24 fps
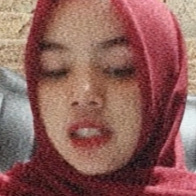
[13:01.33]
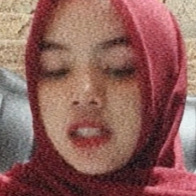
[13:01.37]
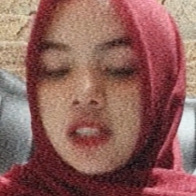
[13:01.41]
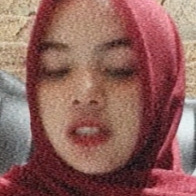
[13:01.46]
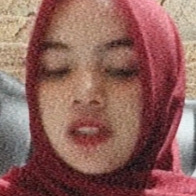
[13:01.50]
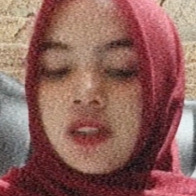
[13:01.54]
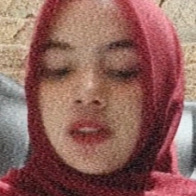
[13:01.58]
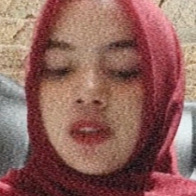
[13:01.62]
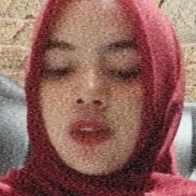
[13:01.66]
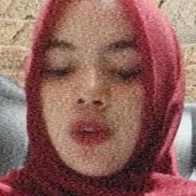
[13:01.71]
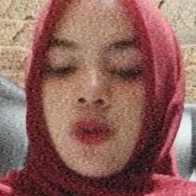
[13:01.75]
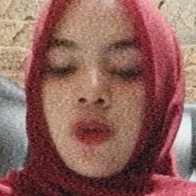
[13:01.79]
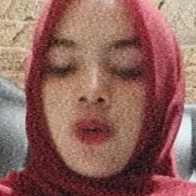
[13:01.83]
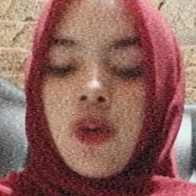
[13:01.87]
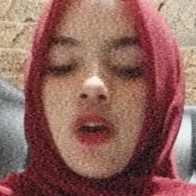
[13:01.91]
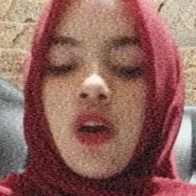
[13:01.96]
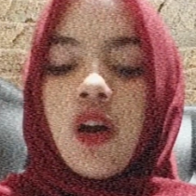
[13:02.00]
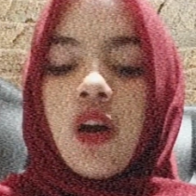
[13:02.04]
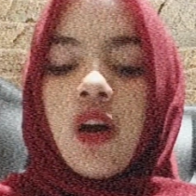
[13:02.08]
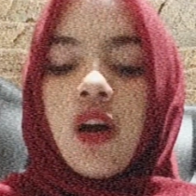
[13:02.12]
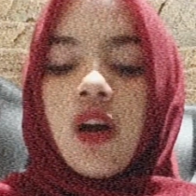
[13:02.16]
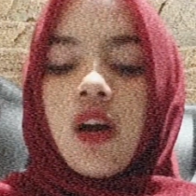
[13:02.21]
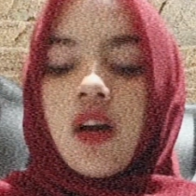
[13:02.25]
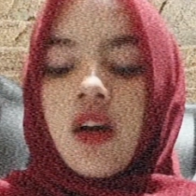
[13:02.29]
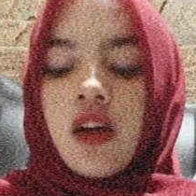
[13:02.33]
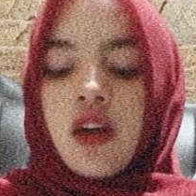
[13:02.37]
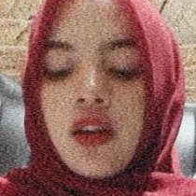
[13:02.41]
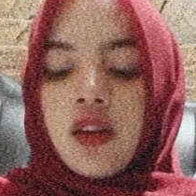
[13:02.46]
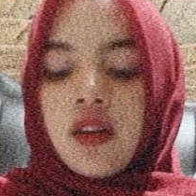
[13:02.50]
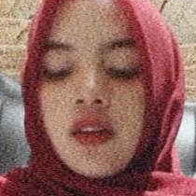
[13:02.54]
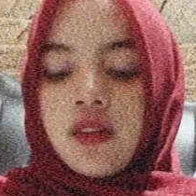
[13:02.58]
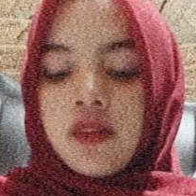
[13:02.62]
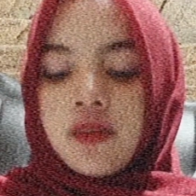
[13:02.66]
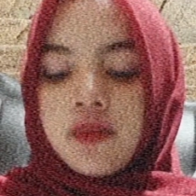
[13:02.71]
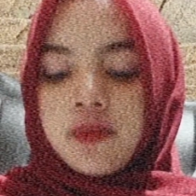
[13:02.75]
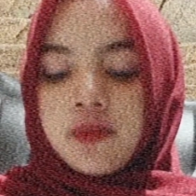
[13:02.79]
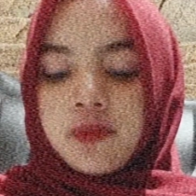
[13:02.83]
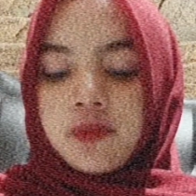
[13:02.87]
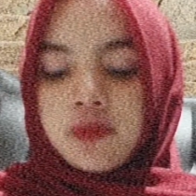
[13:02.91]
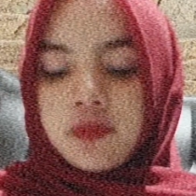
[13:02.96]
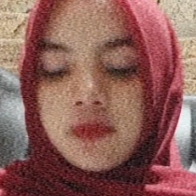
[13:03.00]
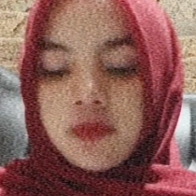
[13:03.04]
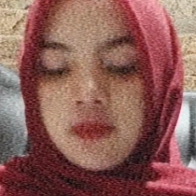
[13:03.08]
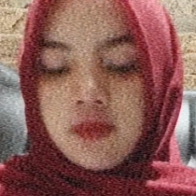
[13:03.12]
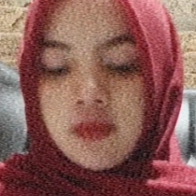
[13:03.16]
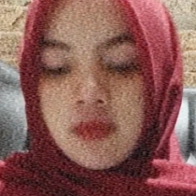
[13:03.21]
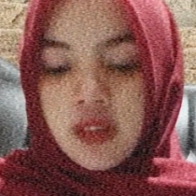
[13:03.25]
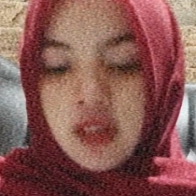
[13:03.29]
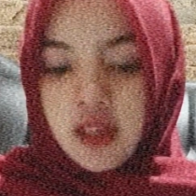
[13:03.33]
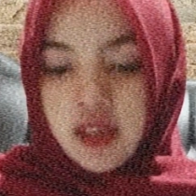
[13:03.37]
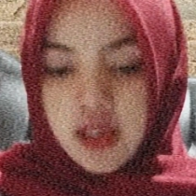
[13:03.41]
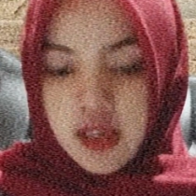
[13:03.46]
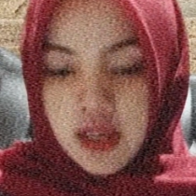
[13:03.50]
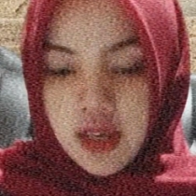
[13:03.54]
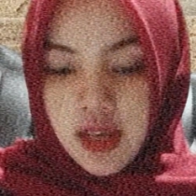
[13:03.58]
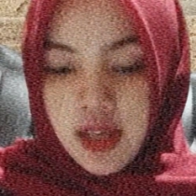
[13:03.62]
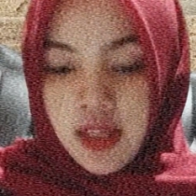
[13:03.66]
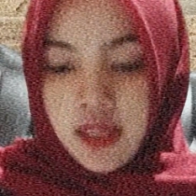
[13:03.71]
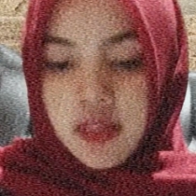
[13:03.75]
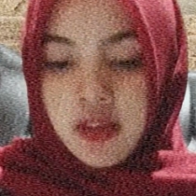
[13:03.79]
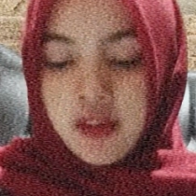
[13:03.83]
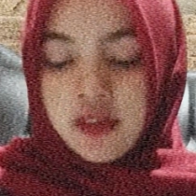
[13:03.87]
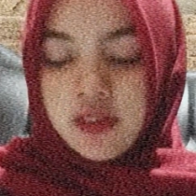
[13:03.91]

So yeah, that's